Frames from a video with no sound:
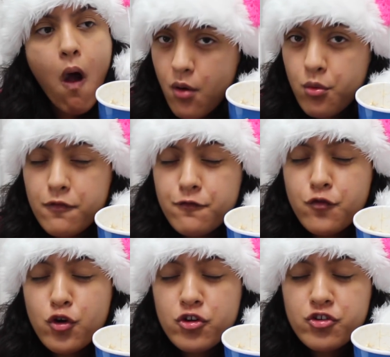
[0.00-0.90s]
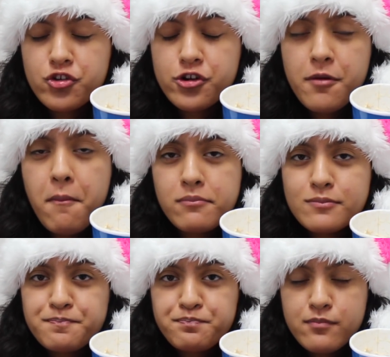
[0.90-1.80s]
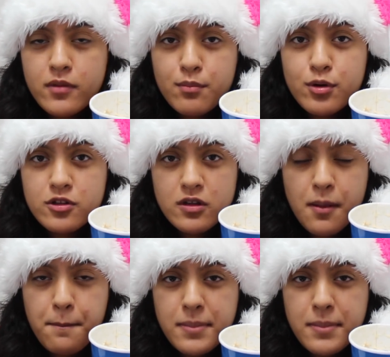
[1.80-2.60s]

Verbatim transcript: will for sure put in a